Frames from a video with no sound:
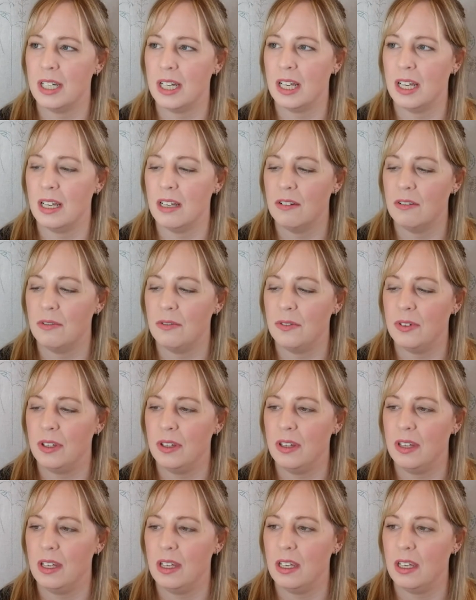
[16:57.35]
to have
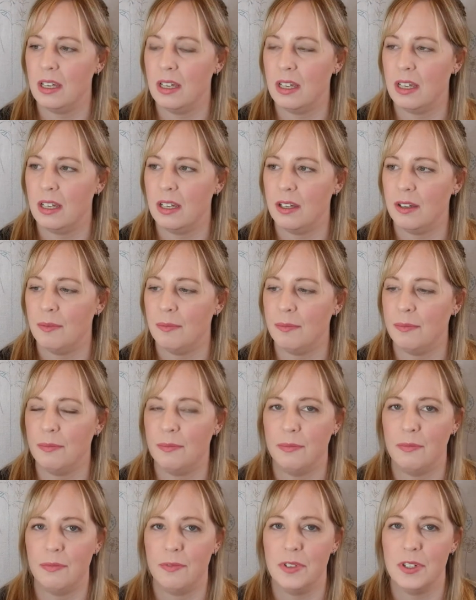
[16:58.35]
the um,